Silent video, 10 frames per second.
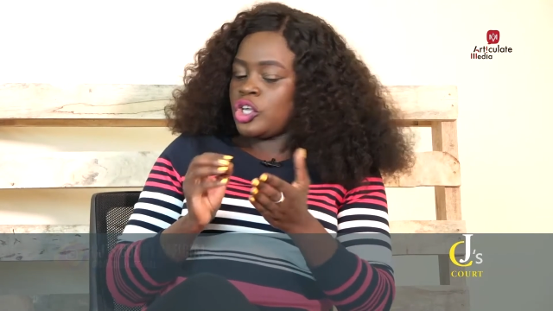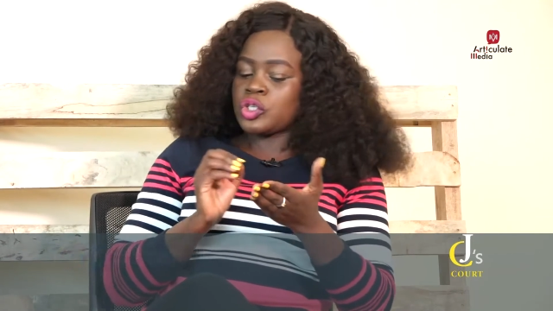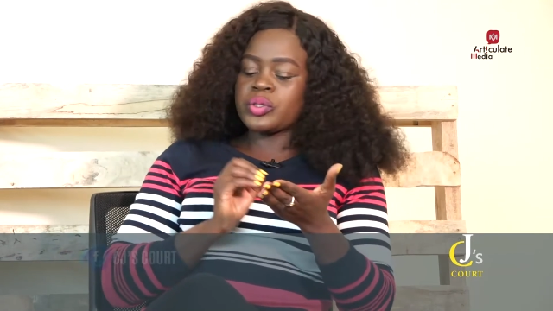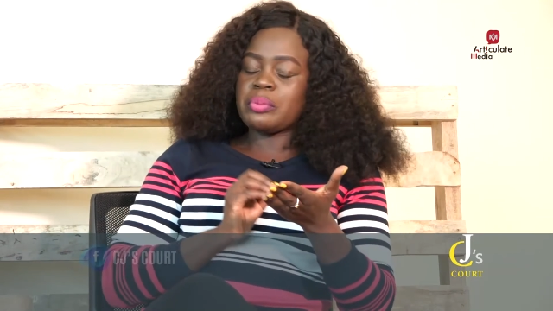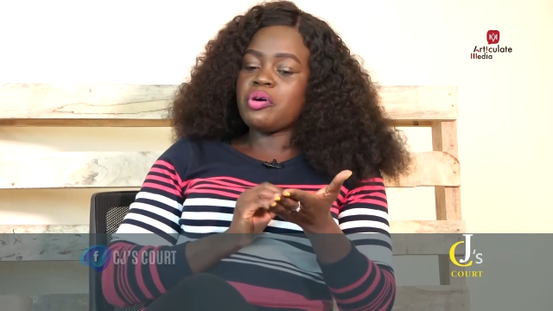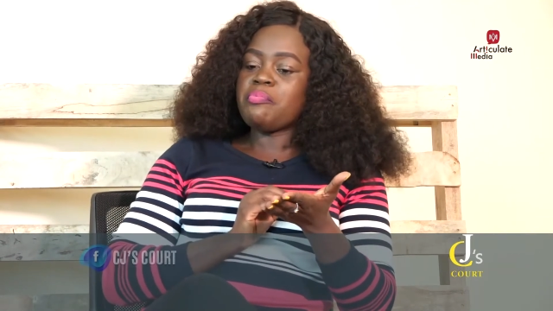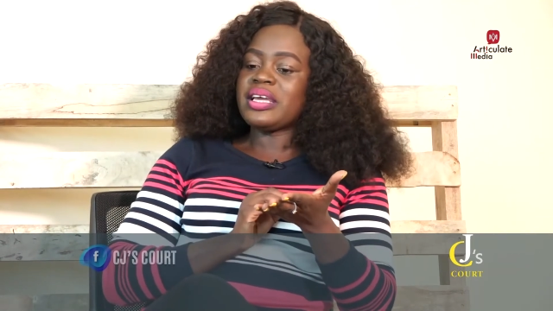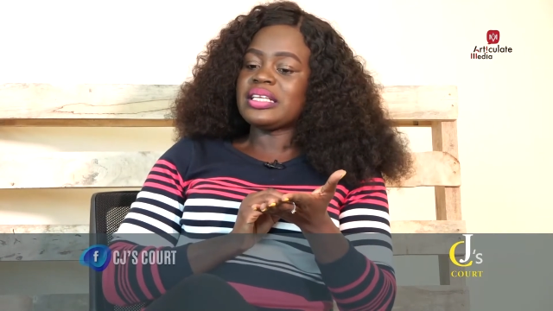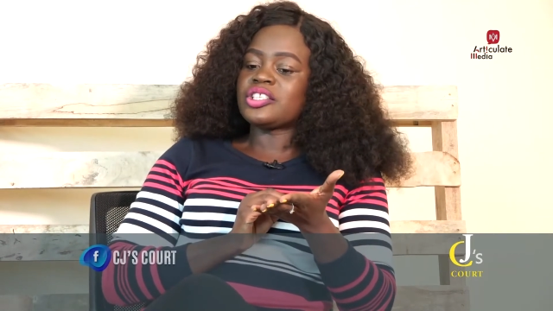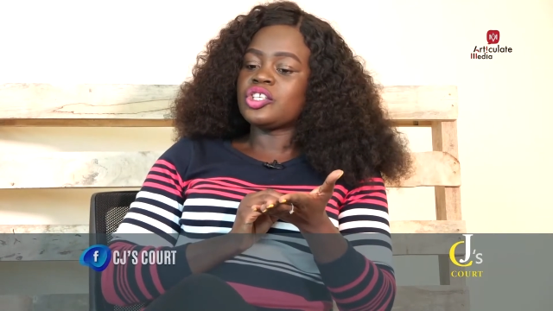So the
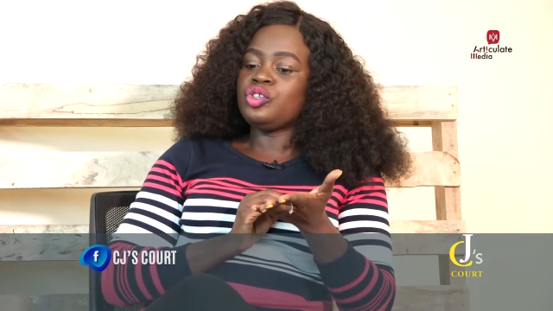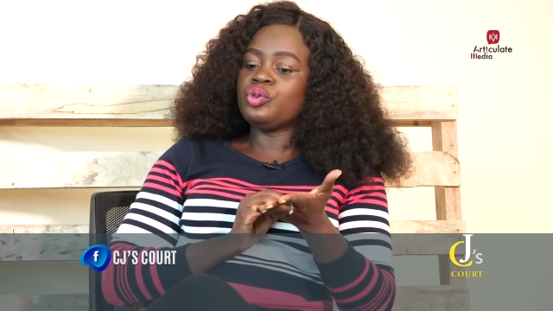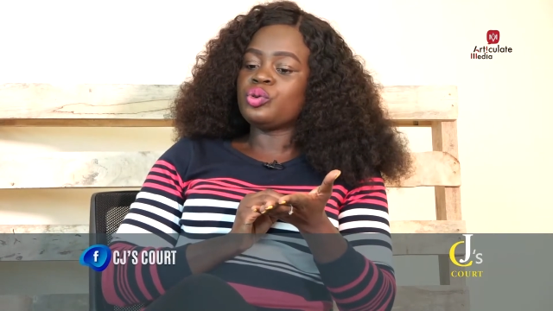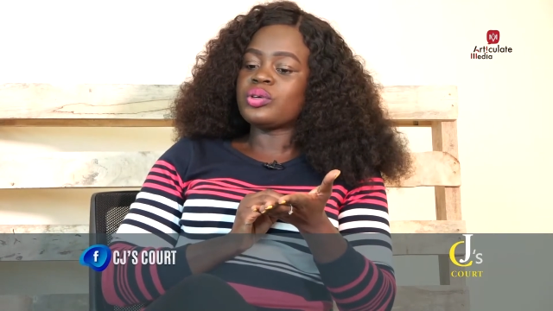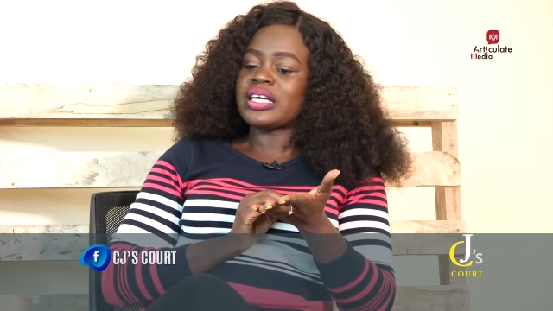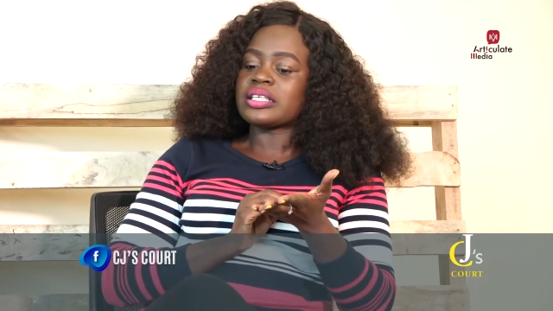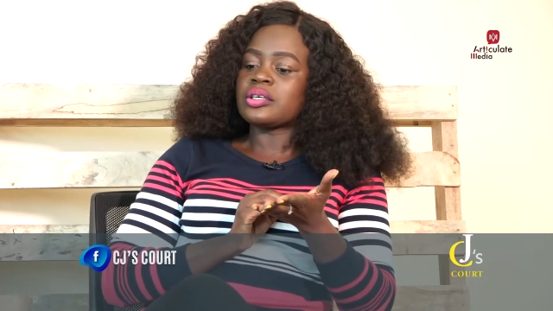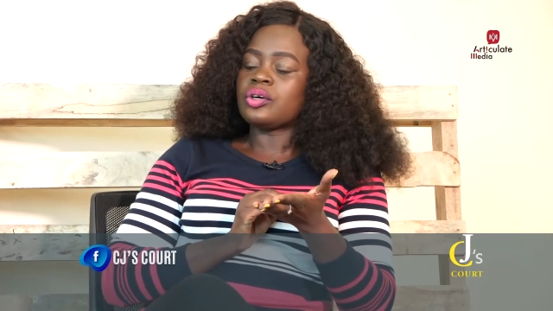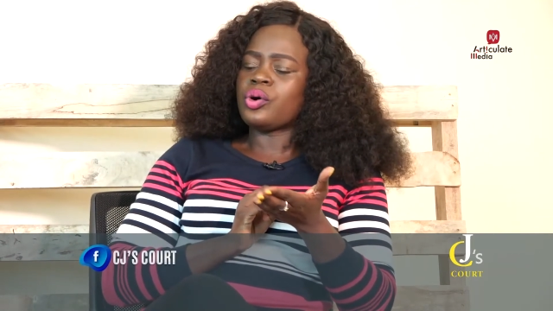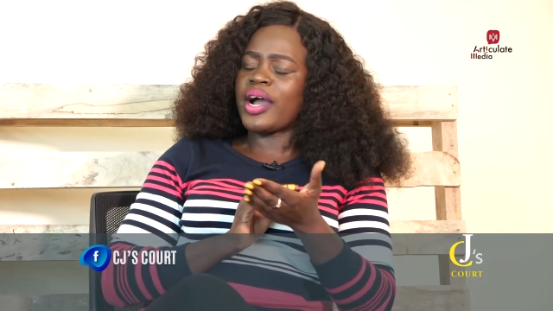moment you look at,
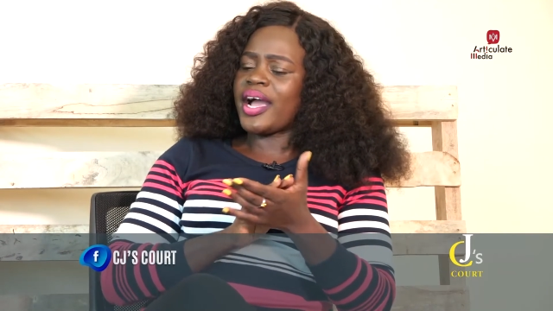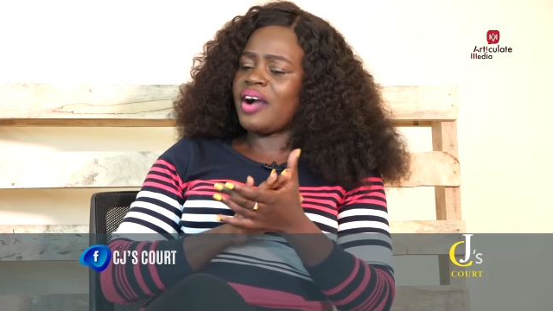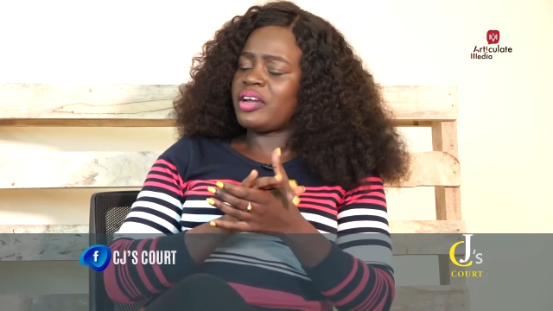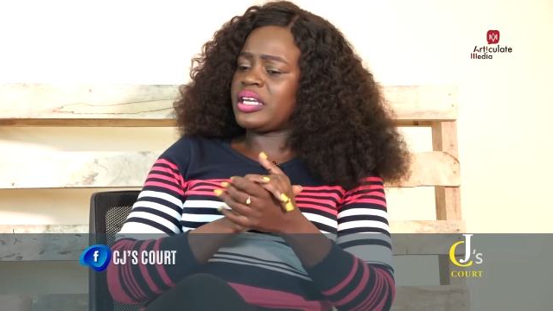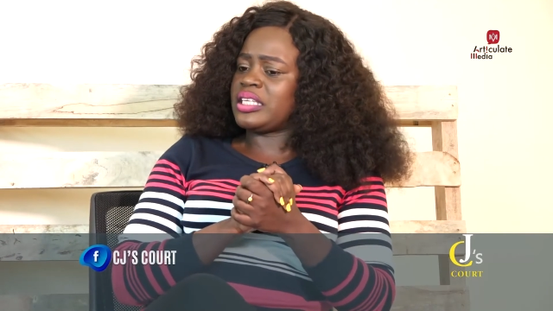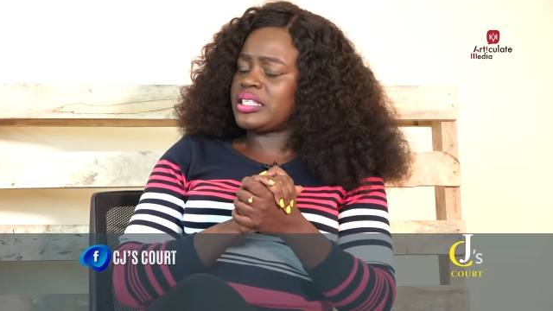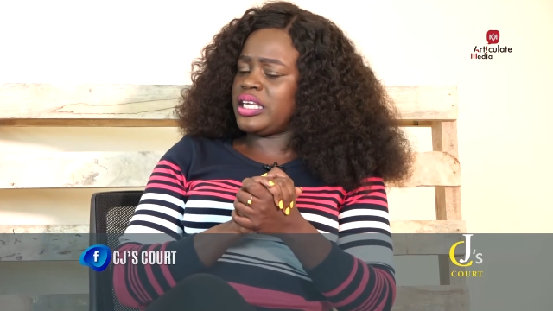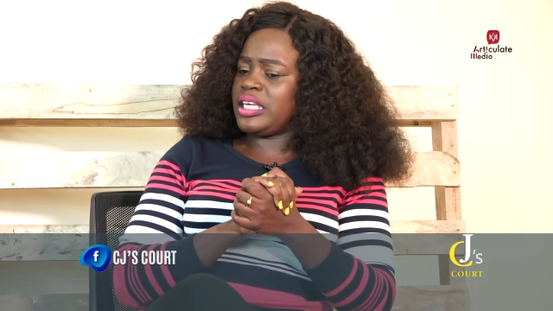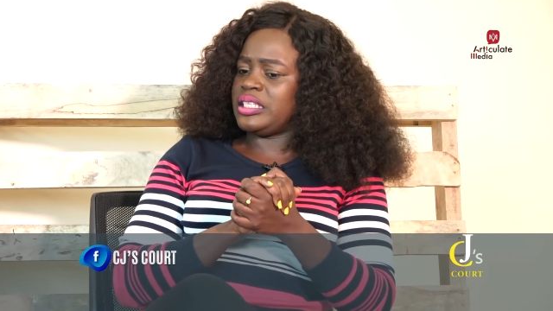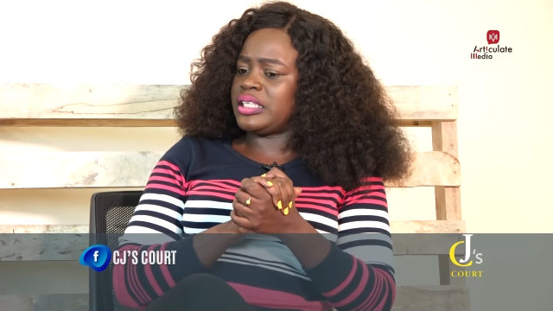I have an
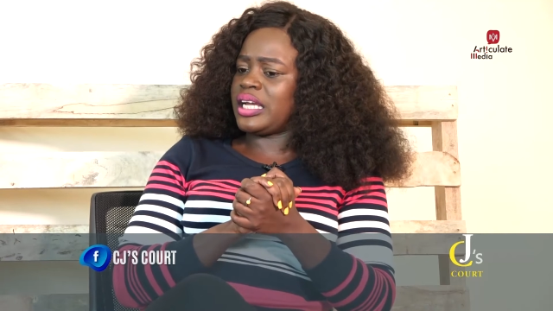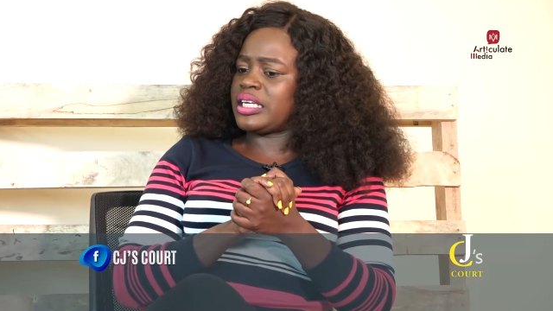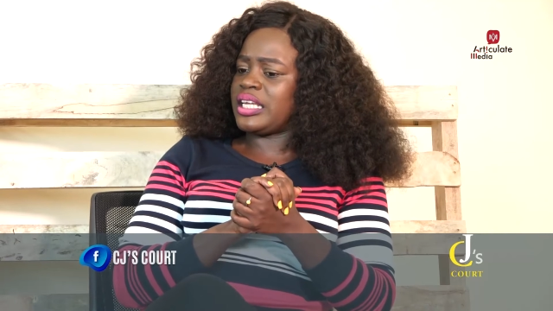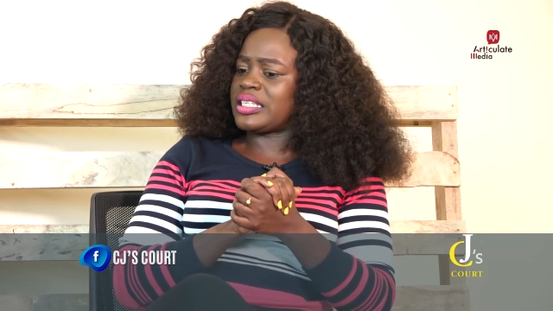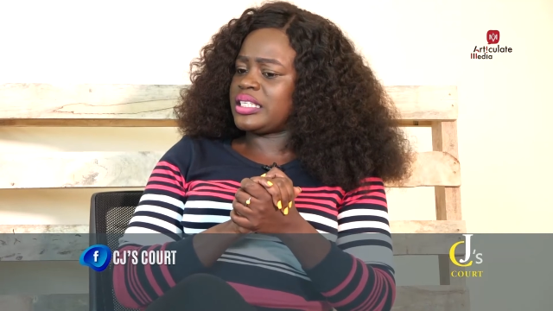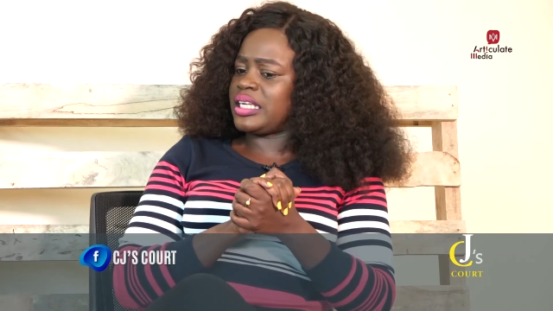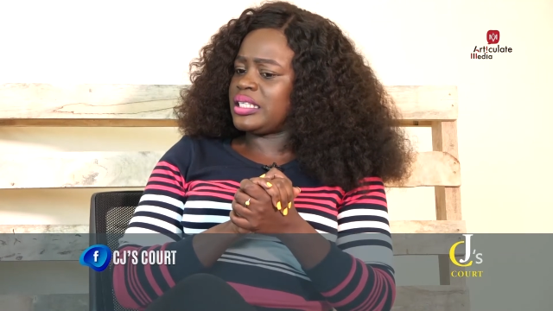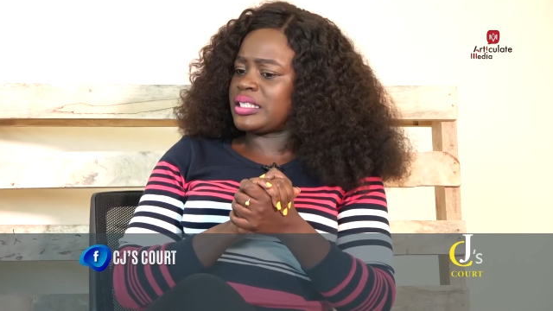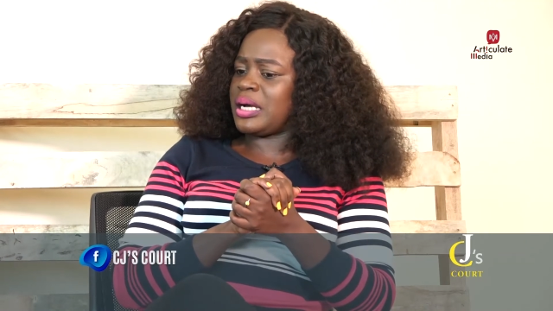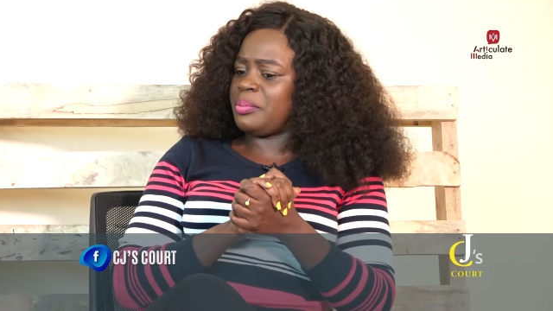S8 and an S9
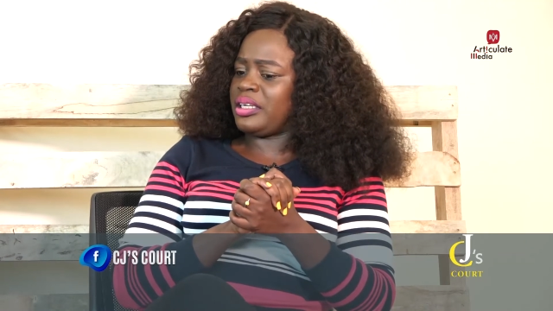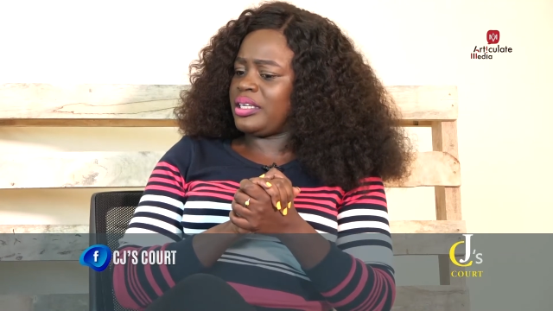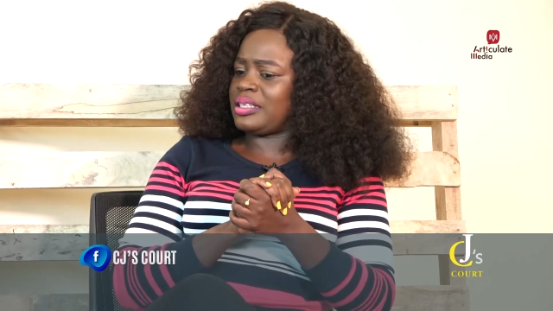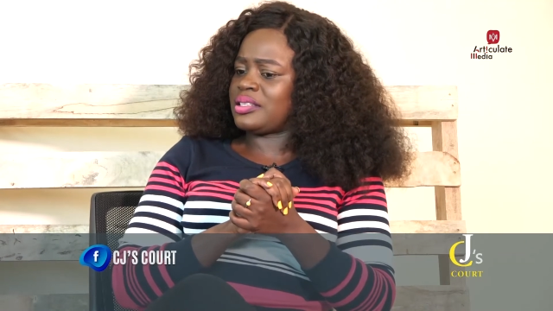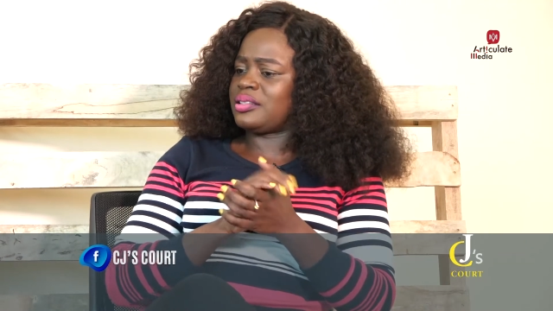is coming next,